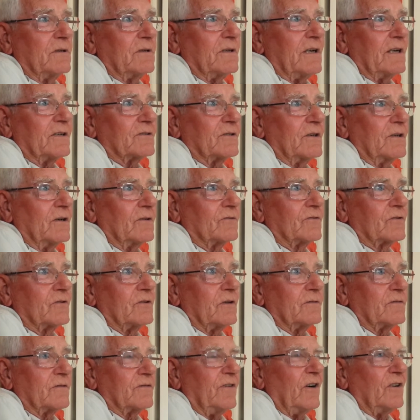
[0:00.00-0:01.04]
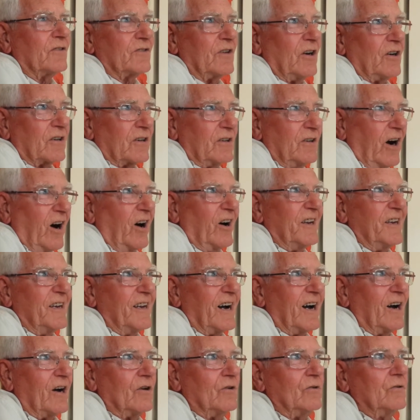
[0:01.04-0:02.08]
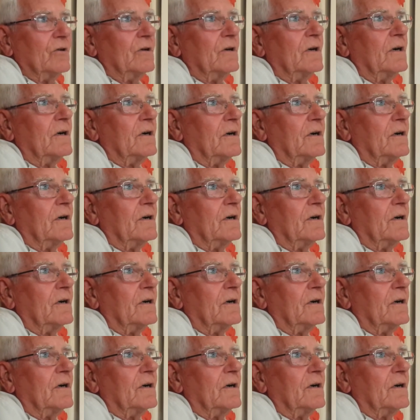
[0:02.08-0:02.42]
in the National Health Service, as far as I know,